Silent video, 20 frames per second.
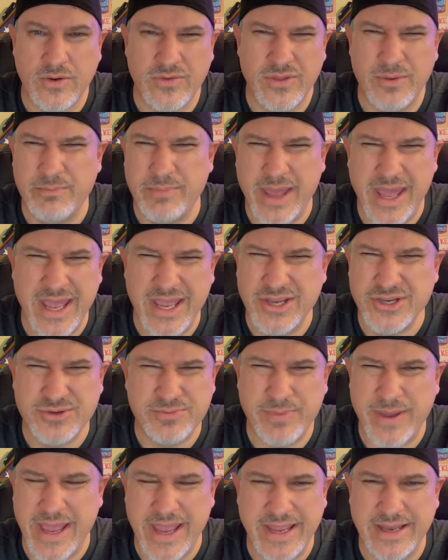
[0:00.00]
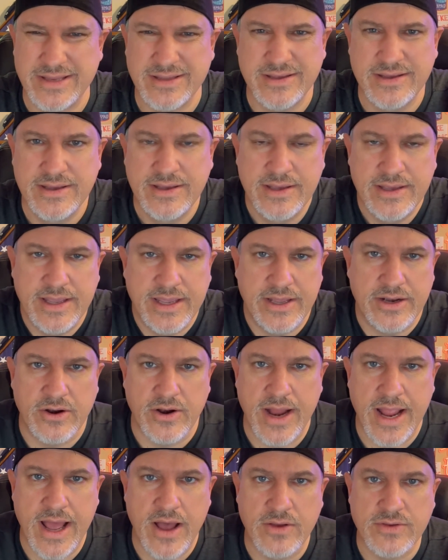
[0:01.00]
or the beige paint in
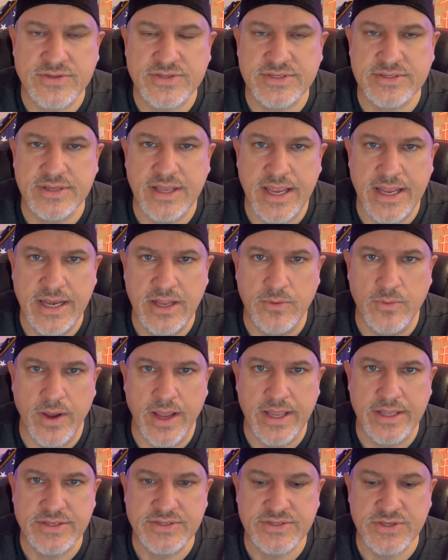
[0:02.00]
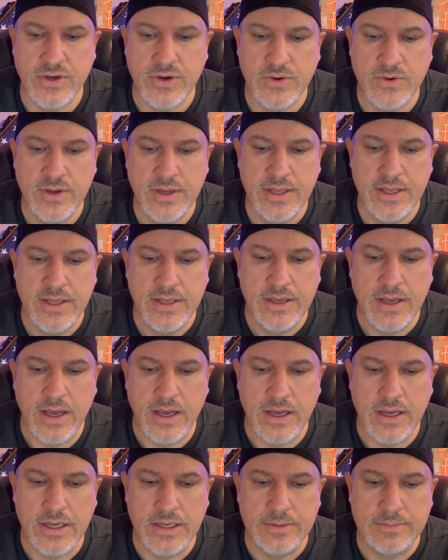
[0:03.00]
our house anyway so
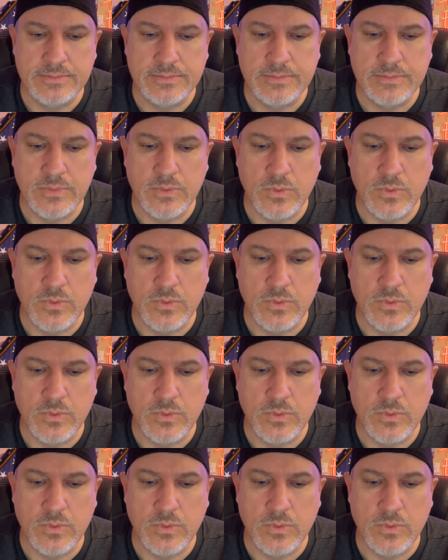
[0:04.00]
um,